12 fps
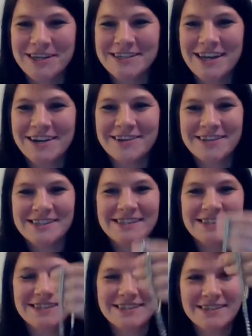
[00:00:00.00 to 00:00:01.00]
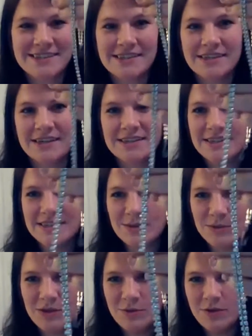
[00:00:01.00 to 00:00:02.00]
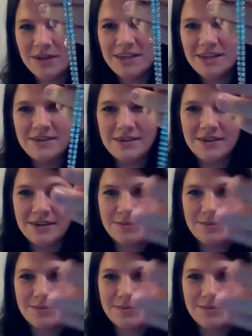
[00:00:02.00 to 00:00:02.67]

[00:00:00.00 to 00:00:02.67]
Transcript: my entire existence. Is this the one you wanted,